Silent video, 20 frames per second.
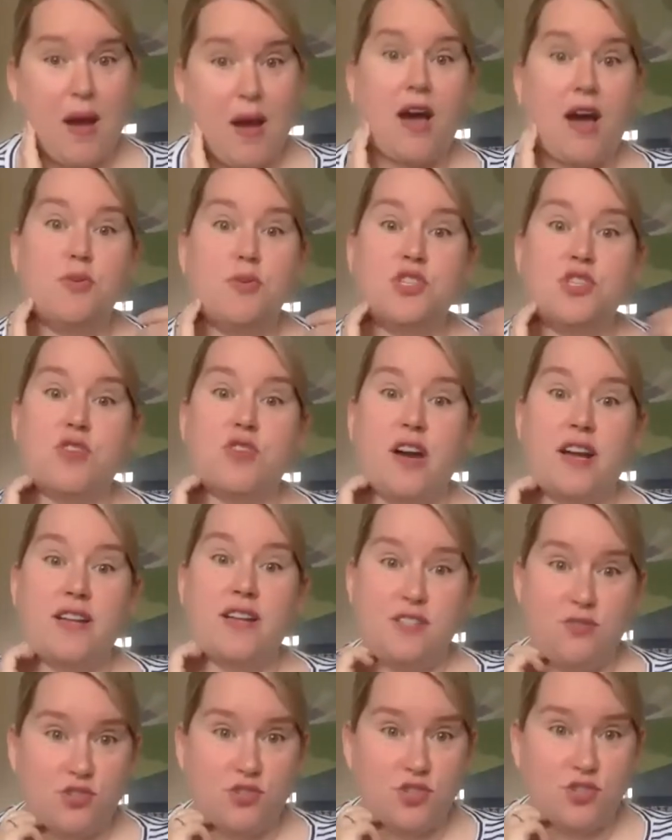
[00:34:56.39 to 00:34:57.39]
I was trying
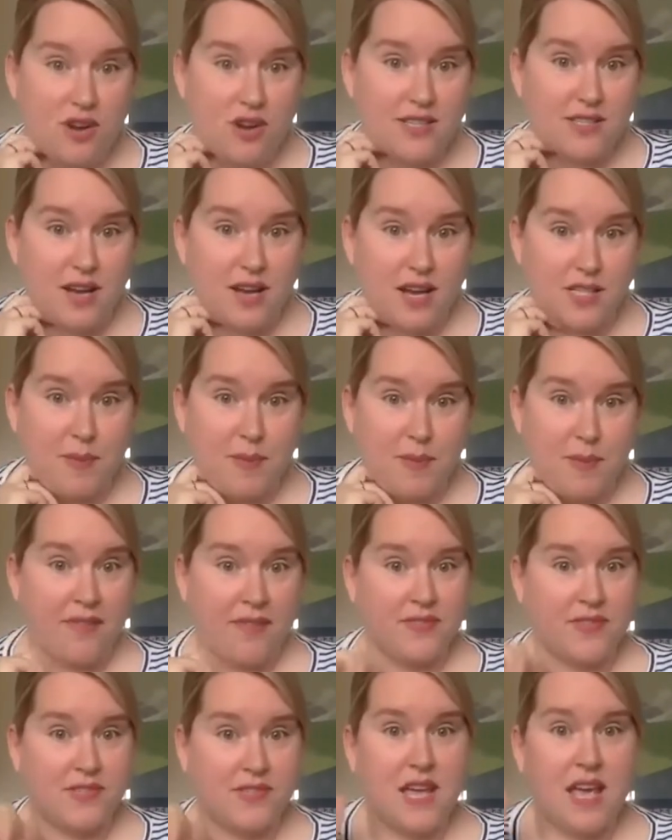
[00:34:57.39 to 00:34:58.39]
to use straight size
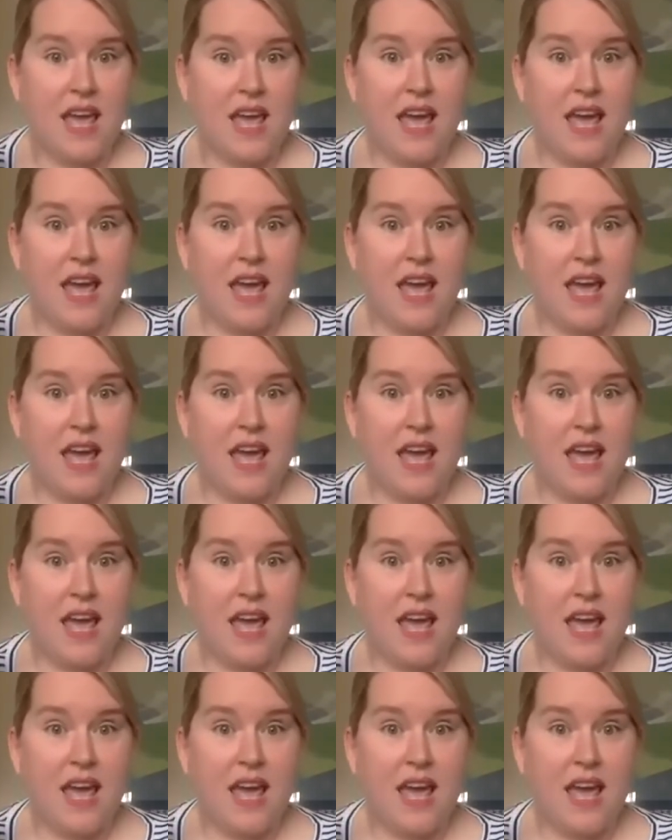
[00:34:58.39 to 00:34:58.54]
patterns.